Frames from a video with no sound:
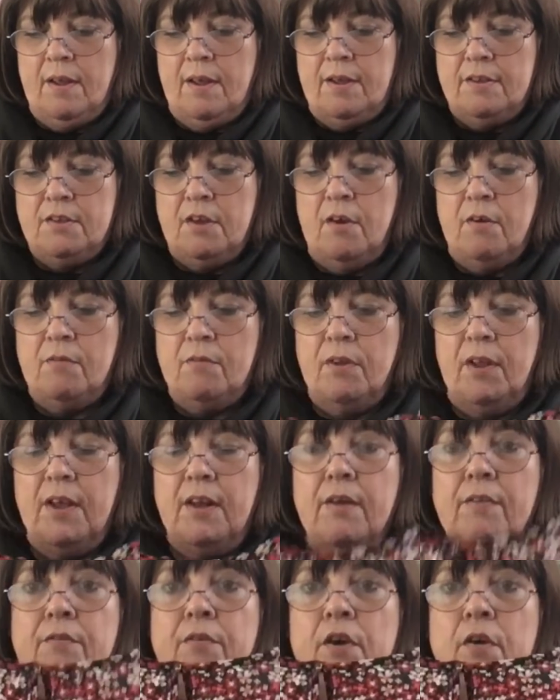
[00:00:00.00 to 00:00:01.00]
so hopefully
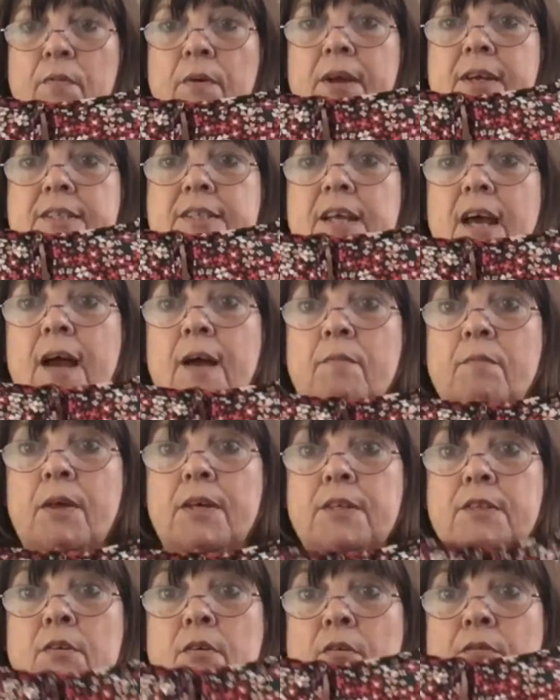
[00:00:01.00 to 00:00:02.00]
in a few weeks time
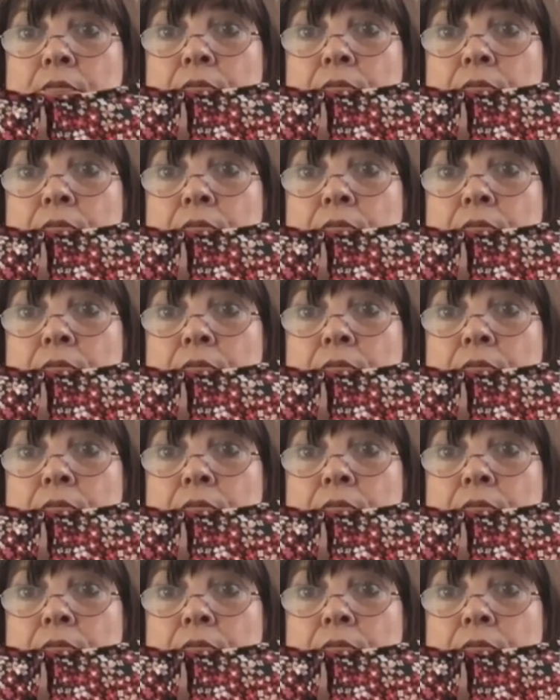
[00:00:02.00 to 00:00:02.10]
this will